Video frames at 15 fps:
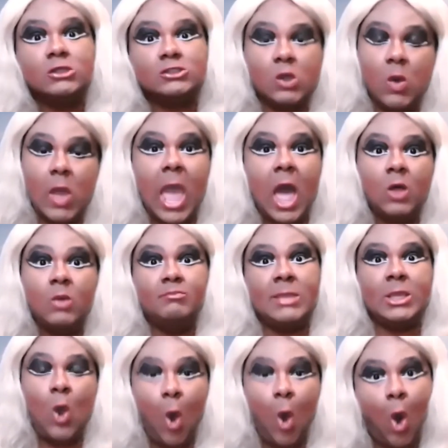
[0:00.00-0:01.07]
So help
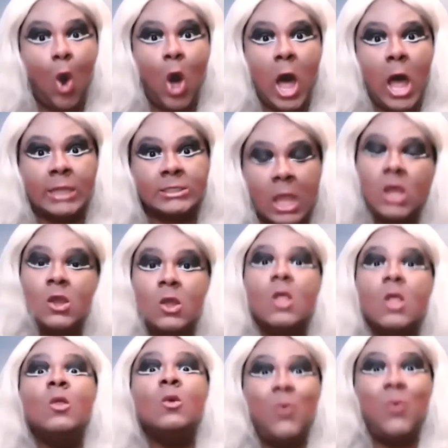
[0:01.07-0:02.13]
me God.
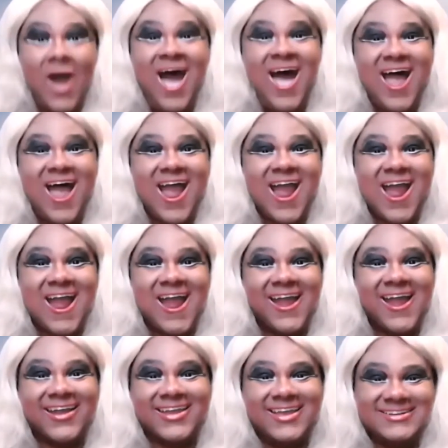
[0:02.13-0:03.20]

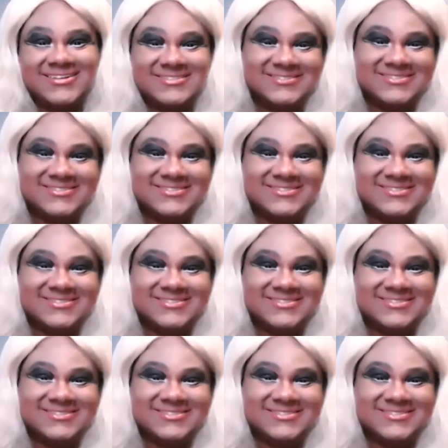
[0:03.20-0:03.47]
Bard!